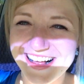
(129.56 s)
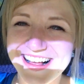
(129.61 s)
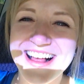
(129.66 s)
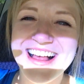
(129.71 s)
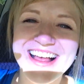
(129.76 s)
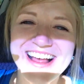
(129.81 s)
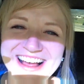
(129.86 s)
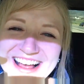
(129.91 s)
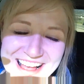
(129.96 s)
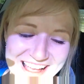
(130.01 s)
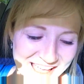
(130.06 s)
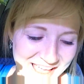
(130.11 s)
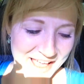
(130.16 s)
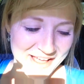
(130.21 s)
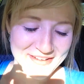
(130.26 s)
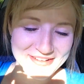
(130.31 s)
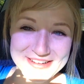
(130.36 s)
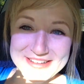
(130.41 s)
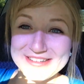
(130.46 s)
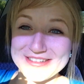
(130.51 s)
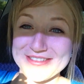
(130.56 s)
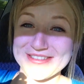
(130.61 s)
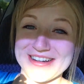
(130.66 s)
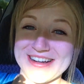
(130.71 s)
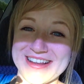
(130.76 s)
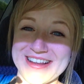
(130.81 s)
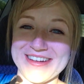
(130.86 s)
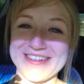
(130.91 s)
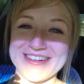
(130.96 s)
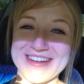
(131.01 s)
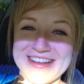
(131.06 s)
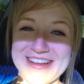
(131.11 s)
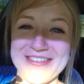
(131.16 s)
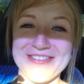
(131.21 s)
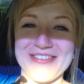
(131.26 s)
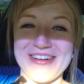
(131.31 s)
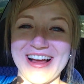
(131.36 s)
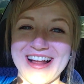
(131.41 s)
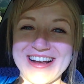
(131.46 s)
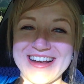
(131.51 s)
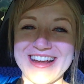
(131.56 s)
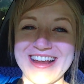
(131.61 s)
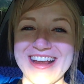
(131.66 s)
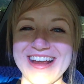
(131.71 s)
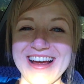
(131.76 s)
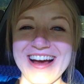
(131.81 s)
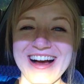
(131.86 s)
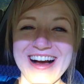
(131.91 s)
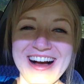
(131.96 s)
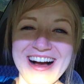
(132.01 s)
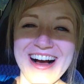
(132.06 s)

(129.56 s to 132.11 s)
It was really funny.